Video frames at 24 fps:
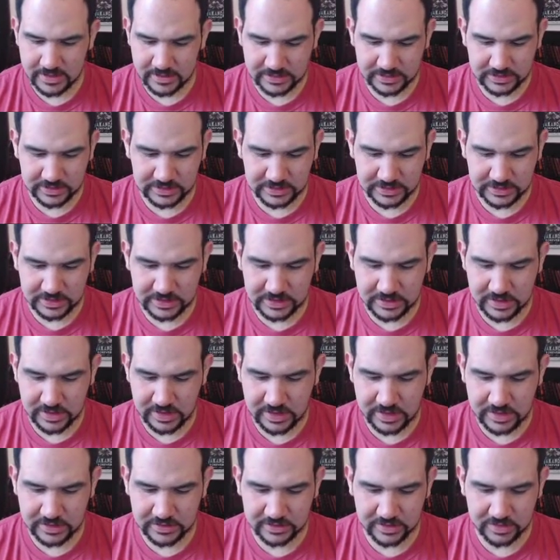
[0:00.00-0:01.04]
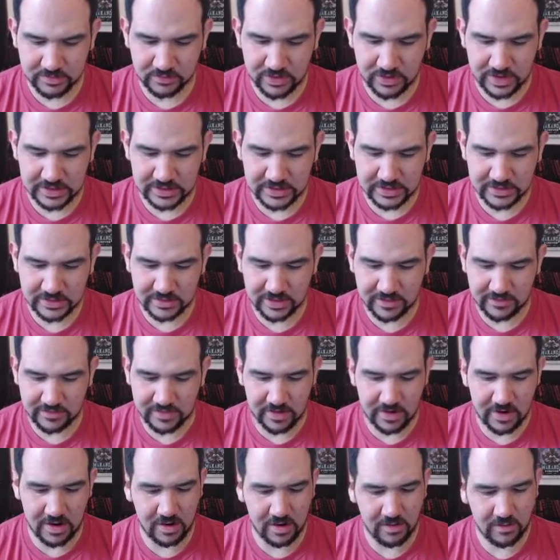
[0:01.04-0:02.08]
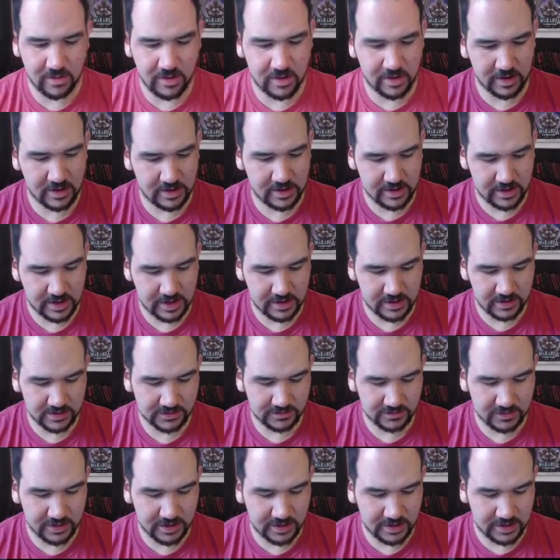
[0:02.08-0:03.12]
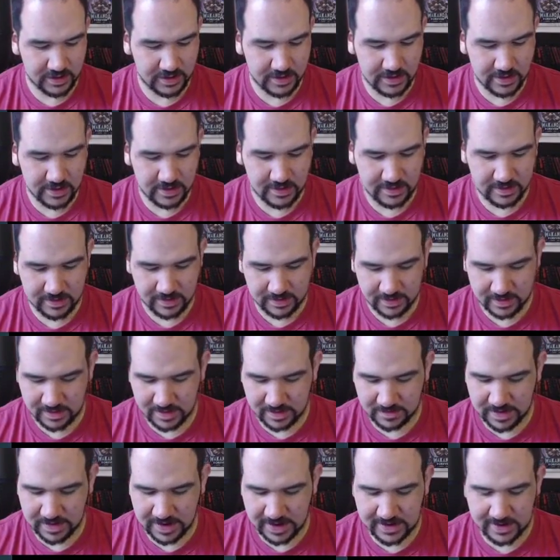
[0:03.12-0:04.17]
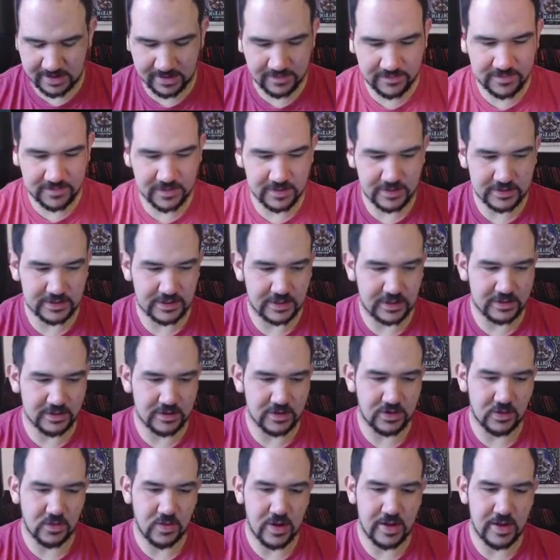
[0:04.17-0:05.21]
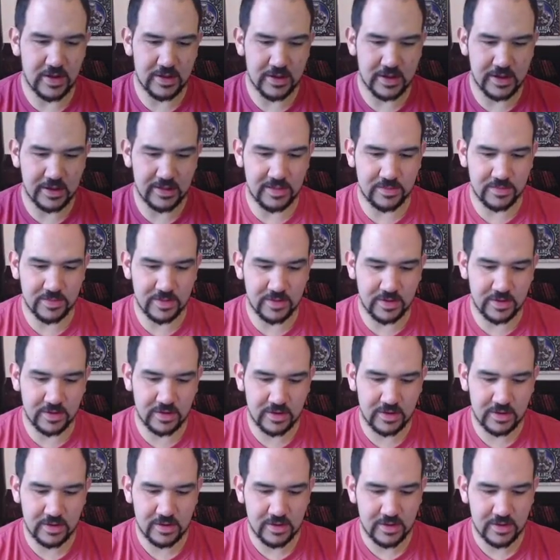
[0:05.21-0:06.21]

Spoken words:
Just initial impressions of the artwork. It looks really good. The binding feels like it's good quality in the book.